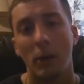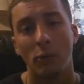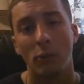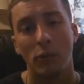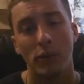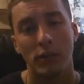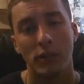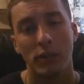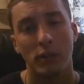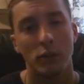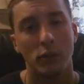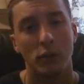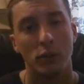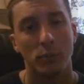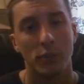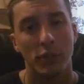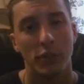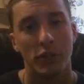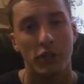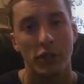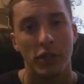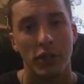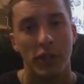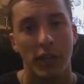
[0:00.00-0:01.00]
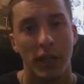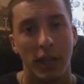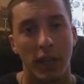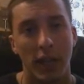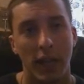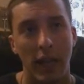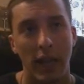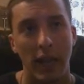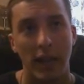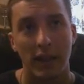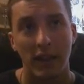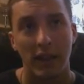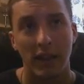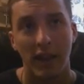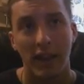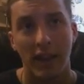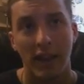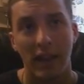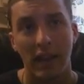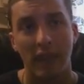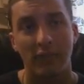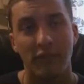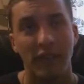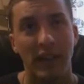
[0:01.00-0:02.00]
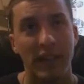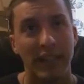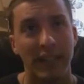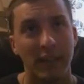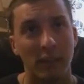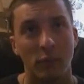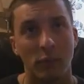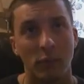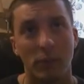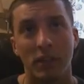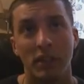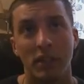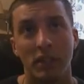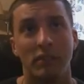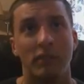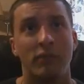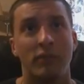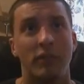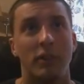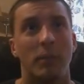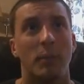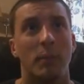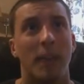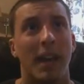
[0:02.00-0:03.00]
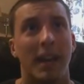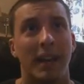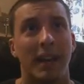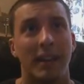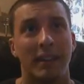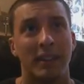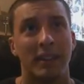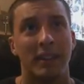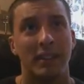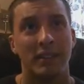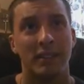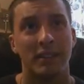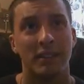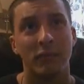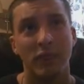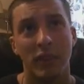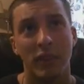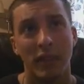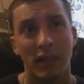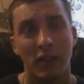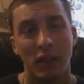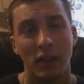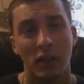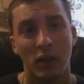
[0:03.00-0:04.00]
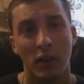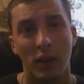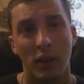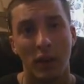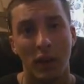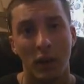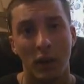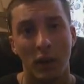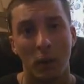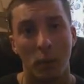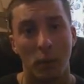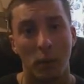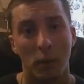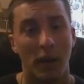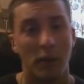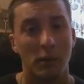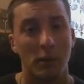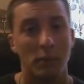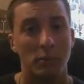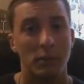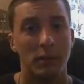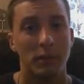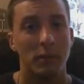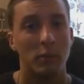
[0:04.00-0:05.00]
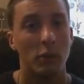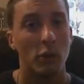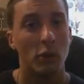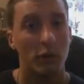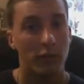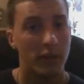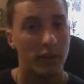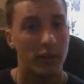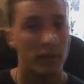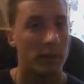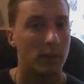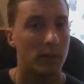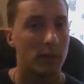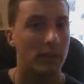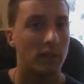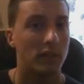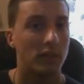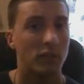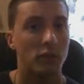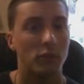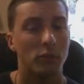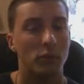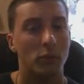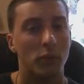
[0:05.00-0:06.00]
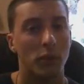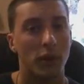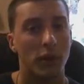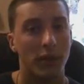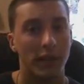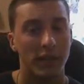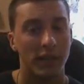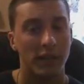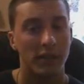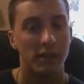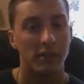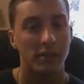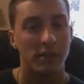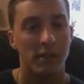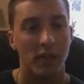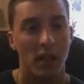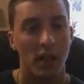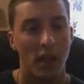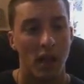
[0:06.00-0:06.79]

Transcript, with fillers: really do appreciate it, and if I get really good feedback on this video, it'll probably motivate me to do more Gears.